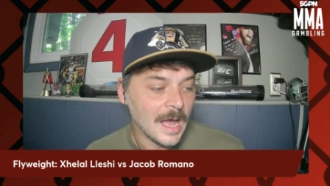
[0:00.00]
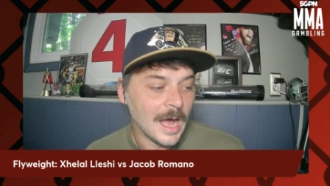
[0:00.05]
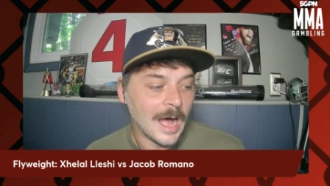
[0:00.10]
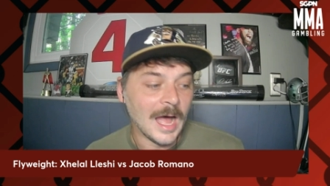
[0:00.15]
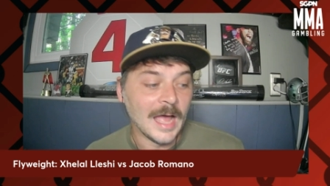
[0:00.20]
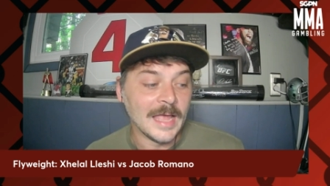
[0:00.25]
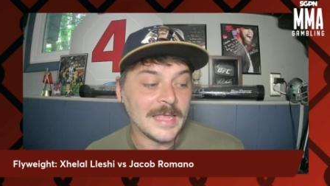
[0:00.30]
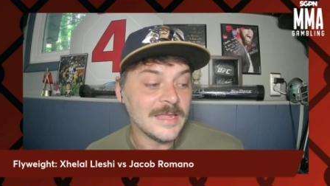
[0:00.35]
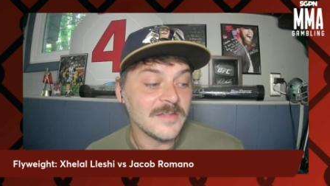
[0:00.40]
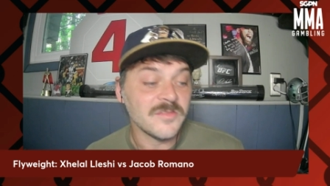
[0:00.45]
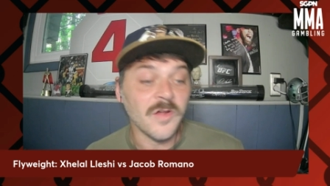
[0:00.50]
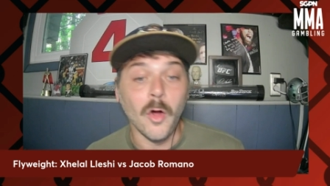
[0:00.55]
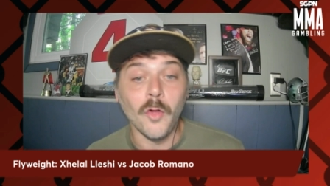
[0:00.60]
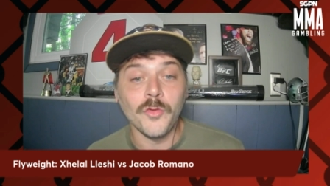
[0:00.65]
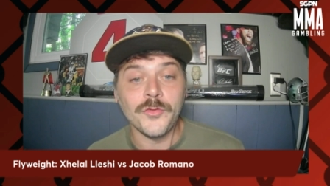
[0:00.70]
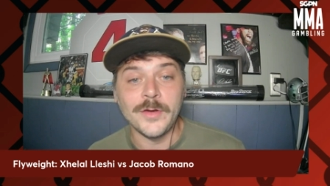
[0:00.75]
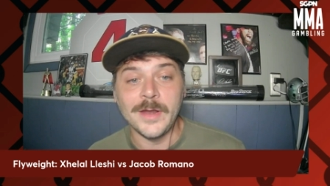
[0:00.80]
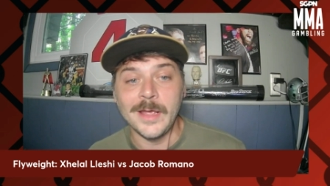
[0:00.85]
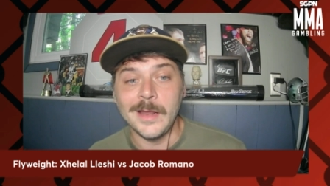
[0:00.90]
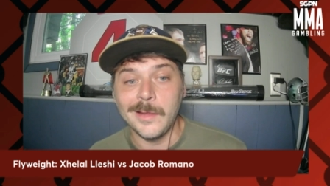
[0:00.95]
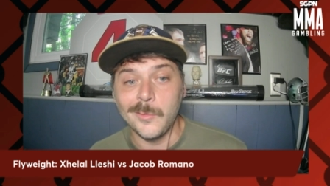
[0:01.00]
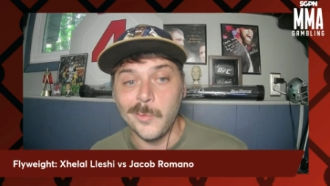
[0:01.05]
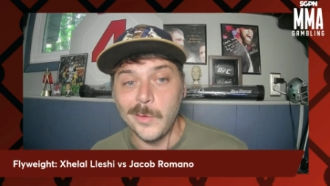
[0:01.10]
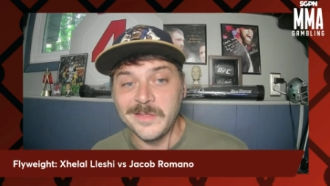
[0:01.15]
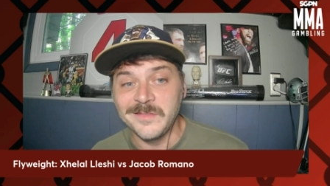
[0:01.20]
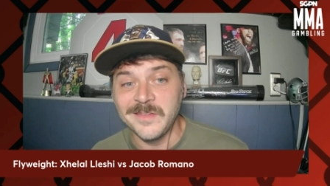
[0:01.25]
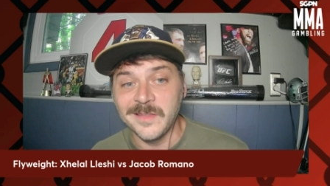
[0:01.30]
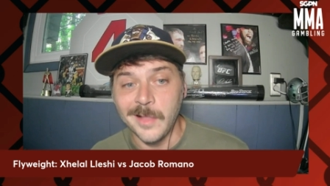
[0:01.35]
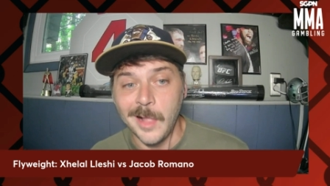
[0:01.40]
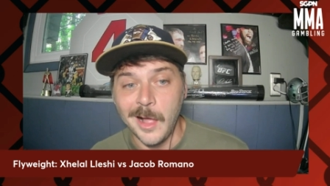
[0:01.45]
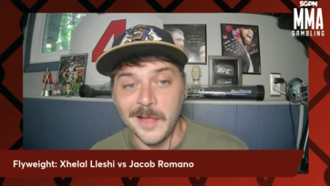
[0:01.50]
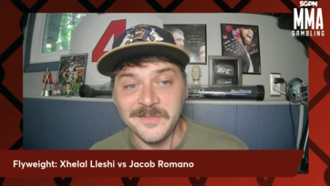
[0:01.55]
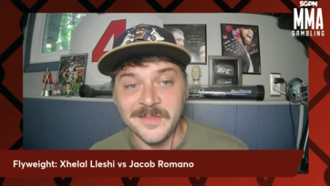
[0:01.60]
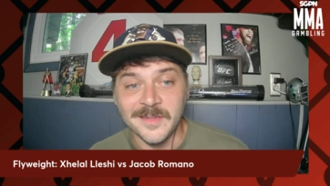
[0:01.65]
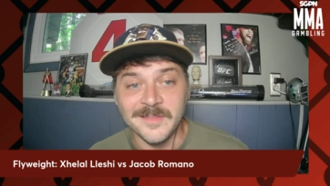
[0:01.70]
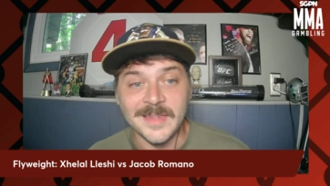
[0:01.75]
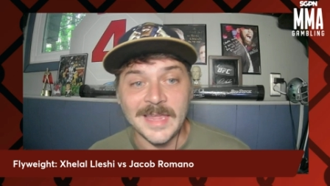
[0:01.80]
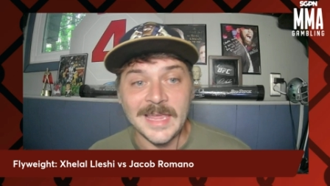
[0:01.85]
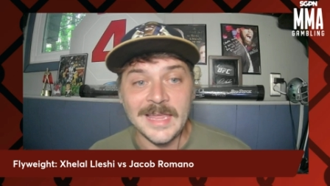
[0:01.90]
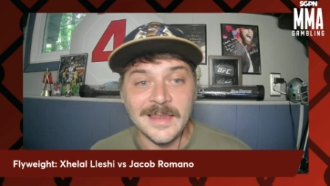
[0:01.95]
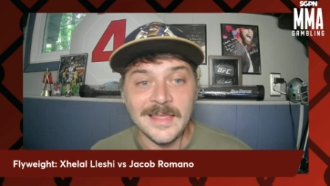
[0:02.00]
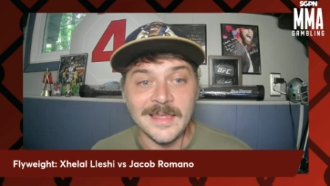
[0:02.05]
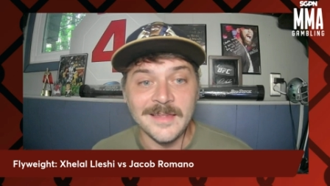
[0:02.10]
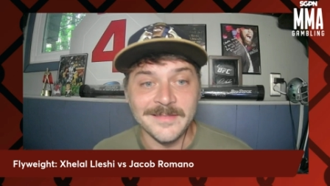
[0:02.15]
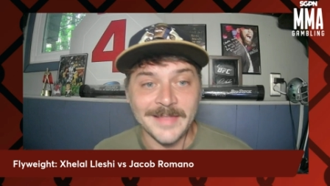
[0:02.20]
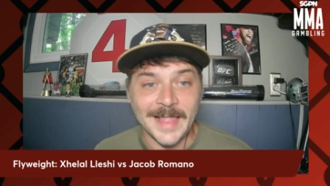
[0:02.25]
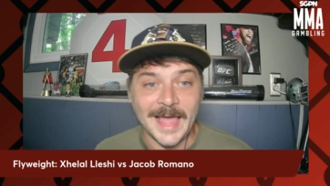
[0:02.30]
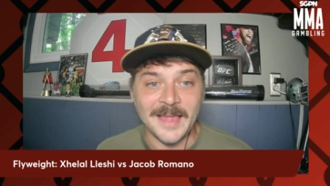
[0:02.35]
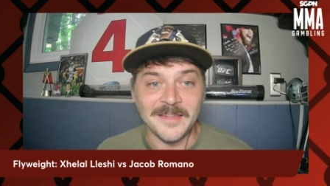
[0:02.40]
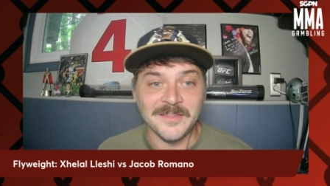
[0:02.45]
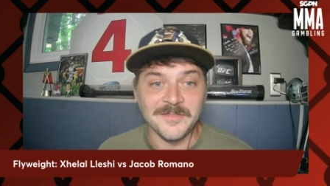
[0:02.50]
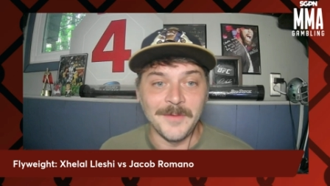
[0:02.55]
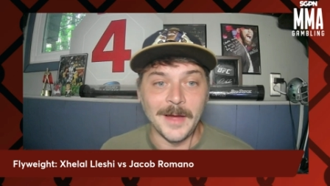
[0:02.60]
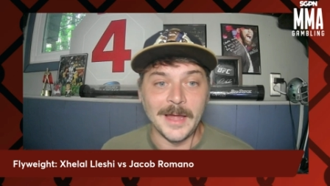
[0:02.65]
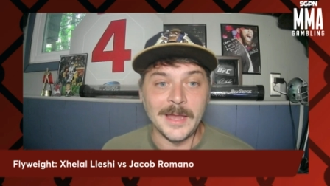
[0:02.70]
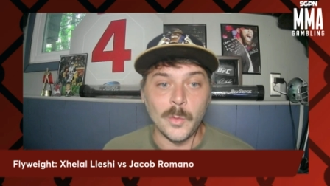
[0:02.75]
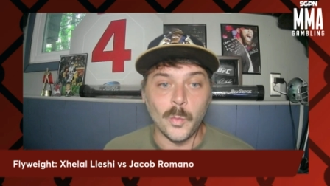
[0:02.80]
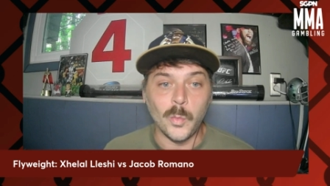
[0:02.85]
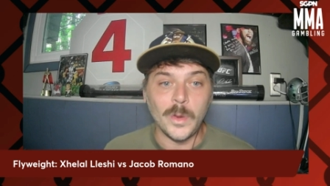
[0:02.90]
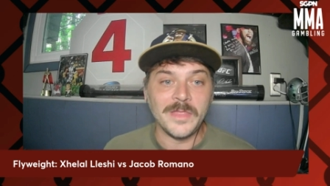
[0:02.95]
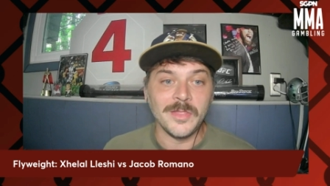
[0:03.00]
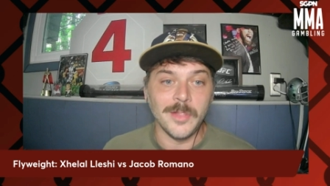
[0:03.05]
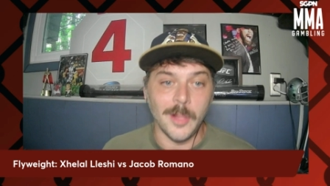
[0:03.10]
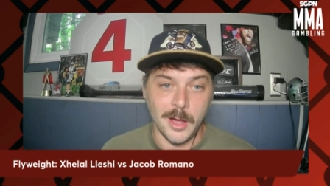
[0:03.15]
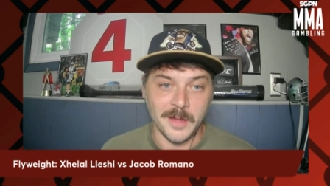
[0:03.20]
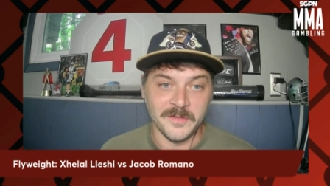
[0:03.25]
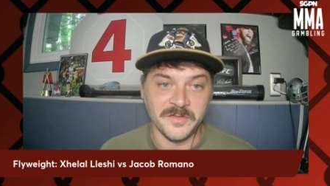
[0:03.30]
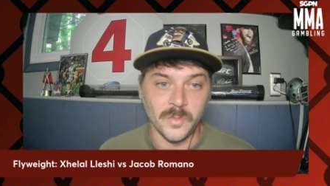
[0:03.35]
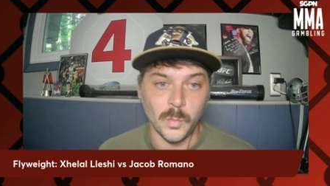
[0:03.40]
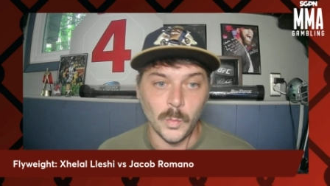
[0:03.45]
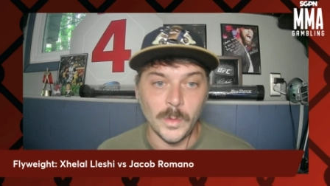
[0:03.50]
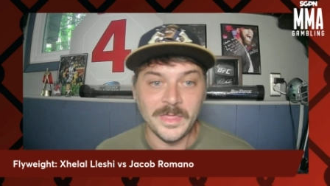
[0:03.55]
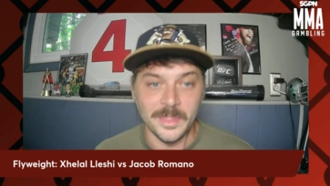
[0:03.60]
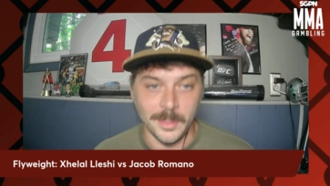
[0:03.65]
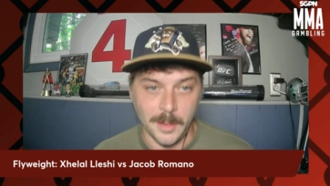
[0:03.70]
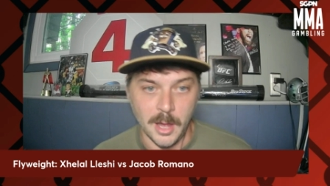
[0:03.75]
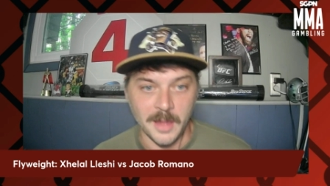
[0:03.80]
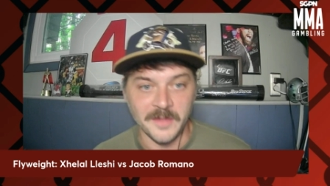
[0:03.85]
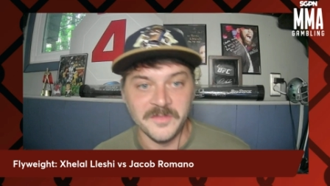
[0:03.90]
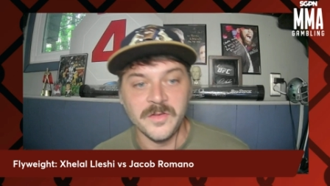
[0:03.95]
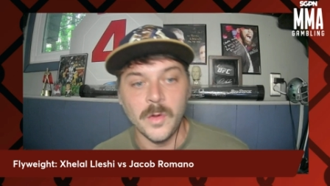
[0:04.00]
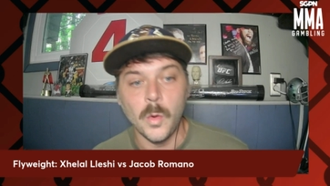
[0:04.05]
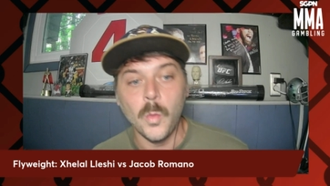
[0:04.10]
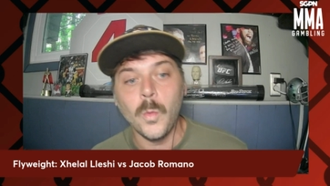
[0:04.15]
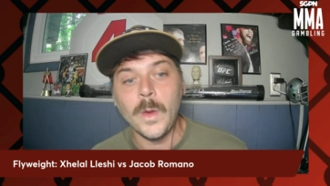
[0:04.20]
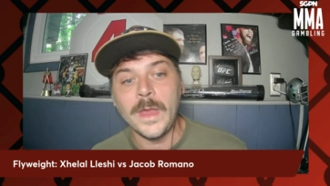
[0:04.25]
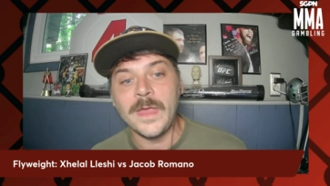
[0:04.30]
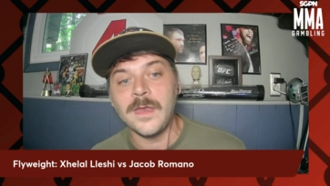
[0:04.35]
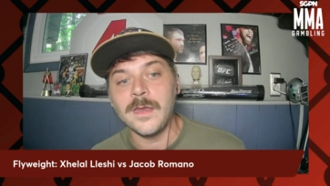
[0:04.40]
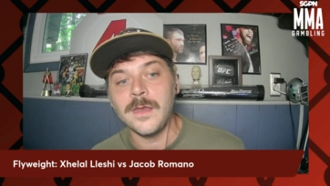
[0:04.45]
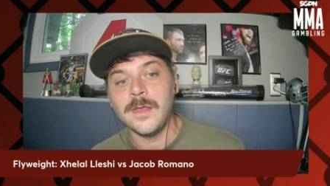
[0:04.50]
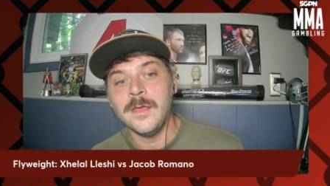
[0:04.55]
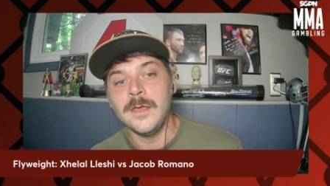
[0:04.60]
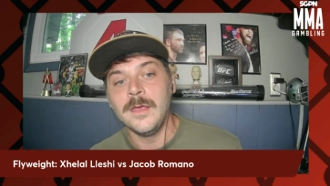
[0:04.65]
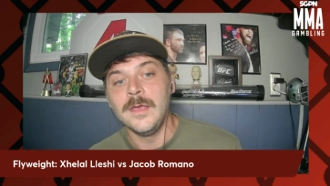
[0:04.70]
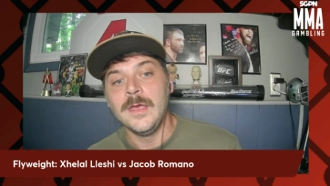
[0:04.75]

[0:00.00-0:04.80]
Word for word: Uh, he's alternated wins and losses in his last fight win, loss, win, loss, win.